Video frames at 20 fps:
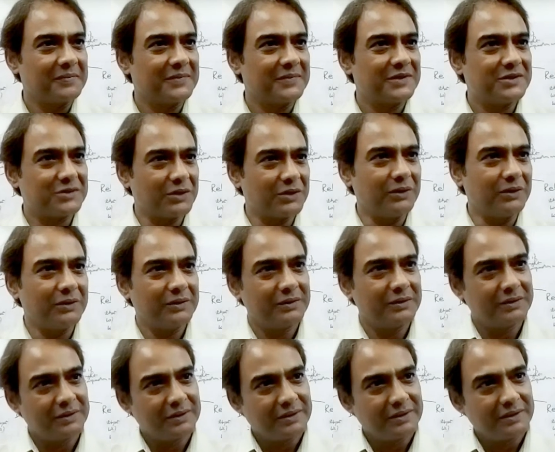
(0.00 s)
So,
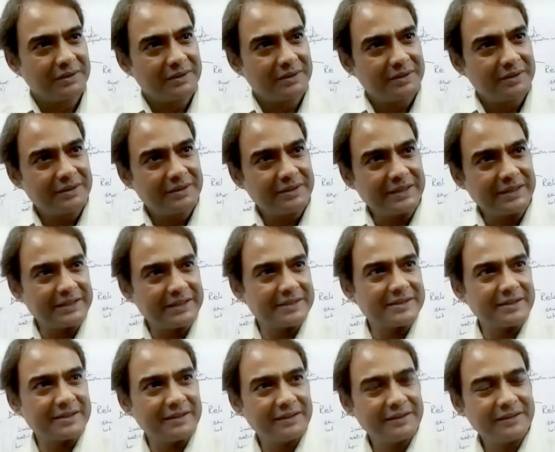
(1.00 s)
that is
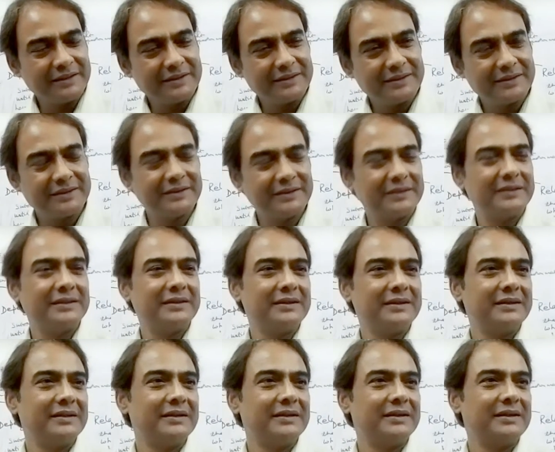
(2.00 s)
a
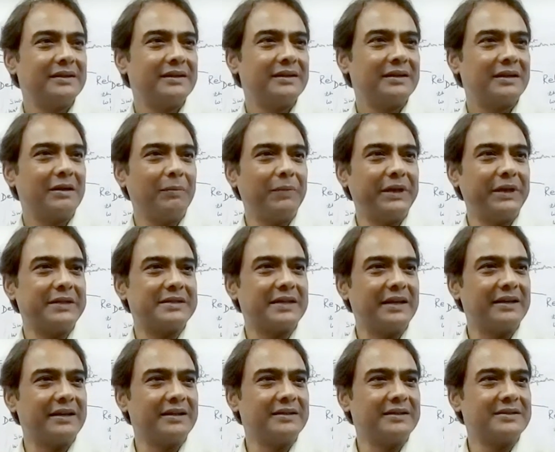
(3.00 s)
complete
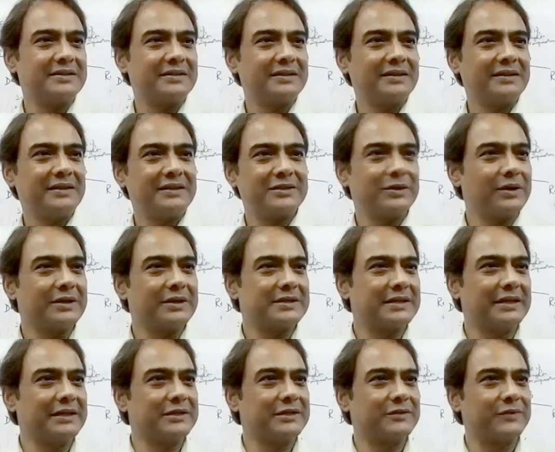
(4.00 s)
sentence. It's not a
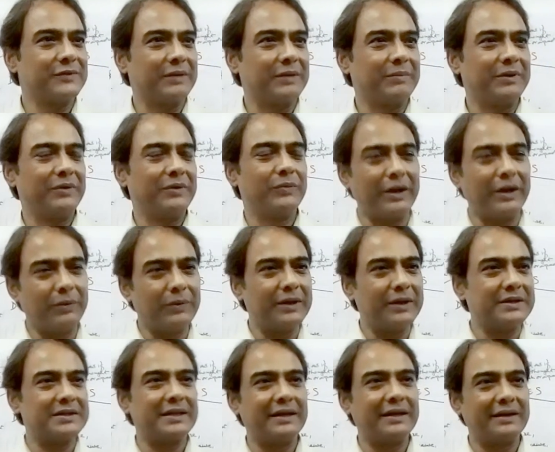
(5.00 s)
sentence fragment. One
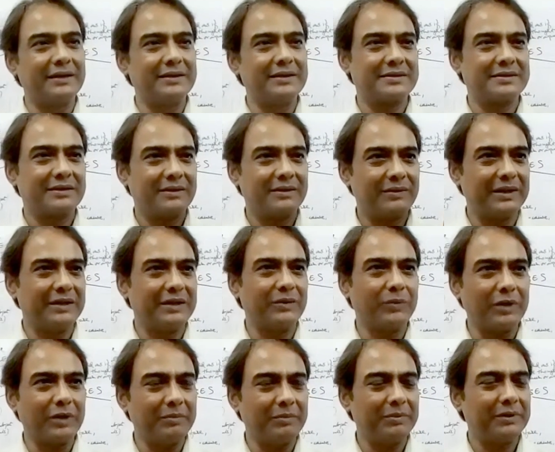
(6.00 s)
word sentence where the
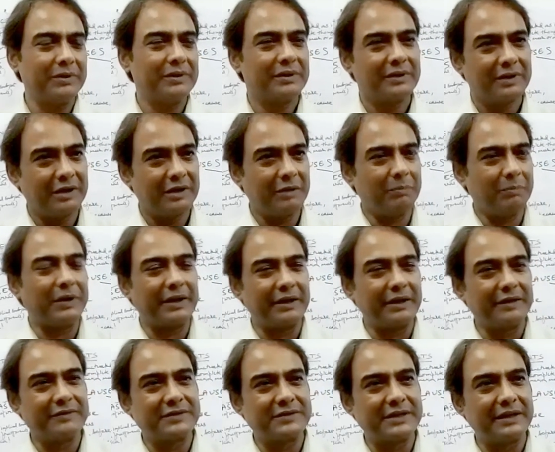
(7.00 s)
verb,
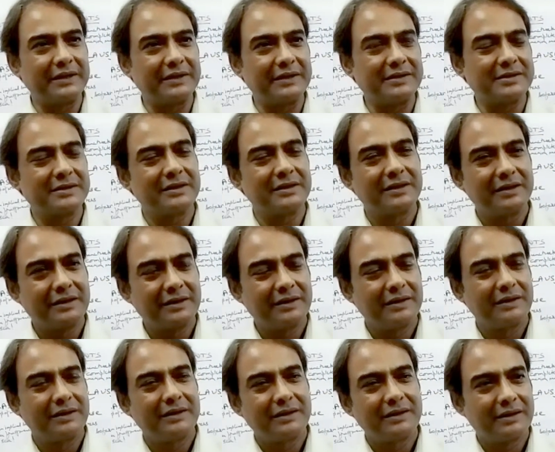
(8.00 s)
imperative sentence,
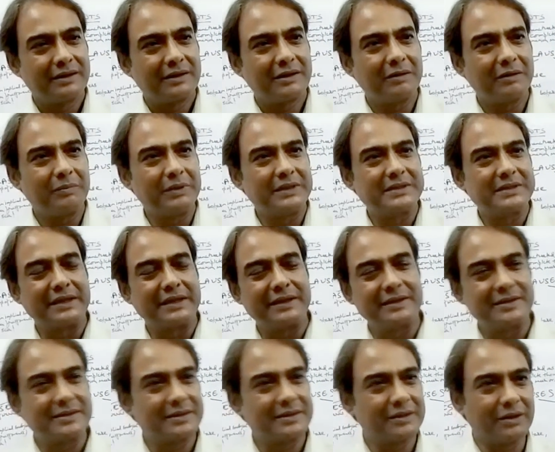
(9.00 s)
complete
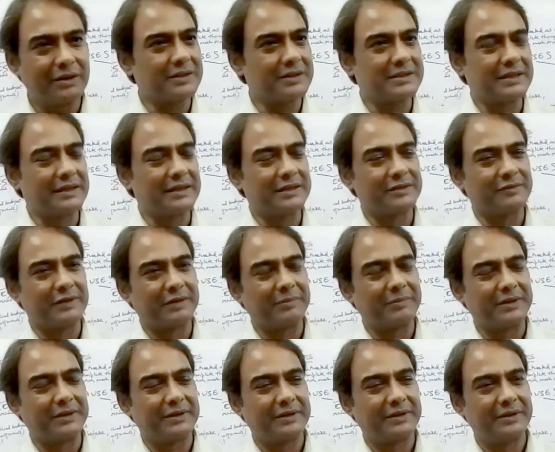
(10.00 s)
sentence, not a sentence
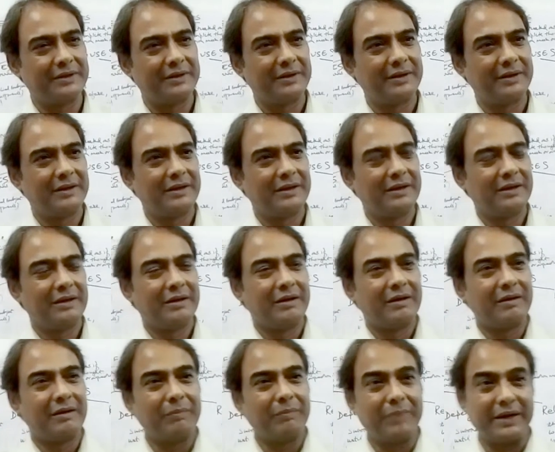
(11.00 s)
fragment.
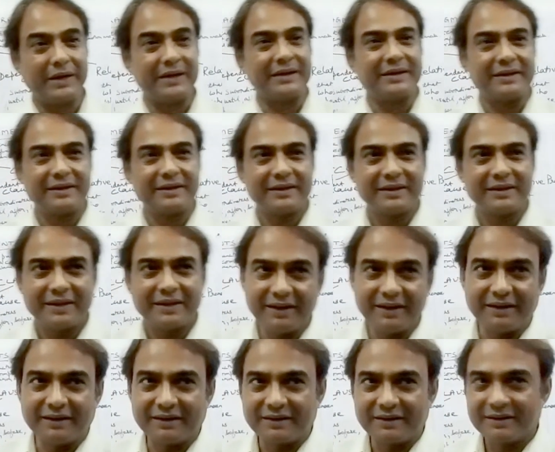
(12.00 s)
But
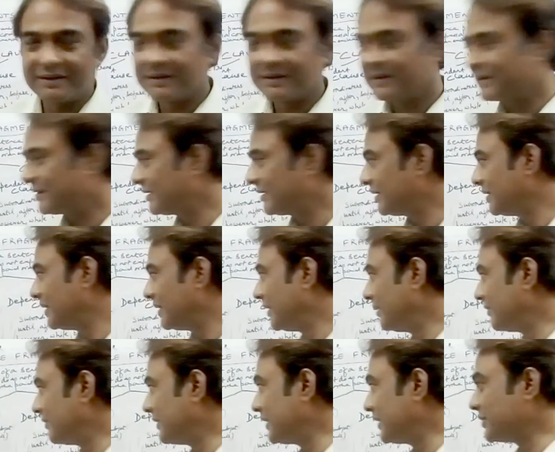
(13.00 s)
here,
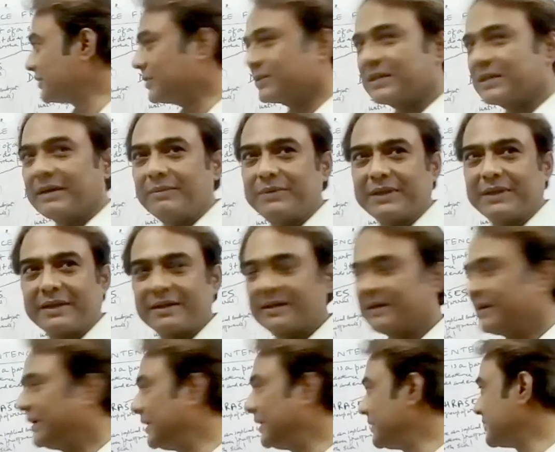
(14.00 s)
if there is no subject,
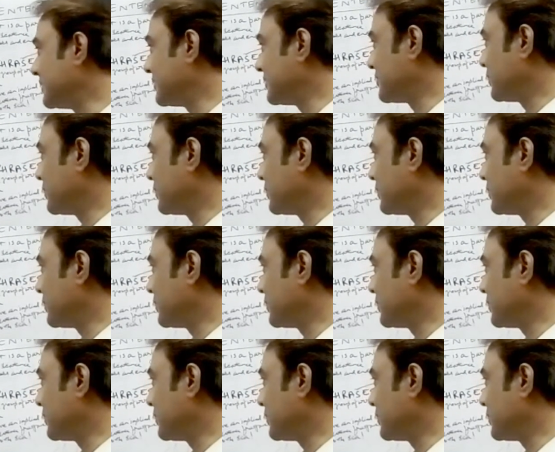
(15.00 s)
let us say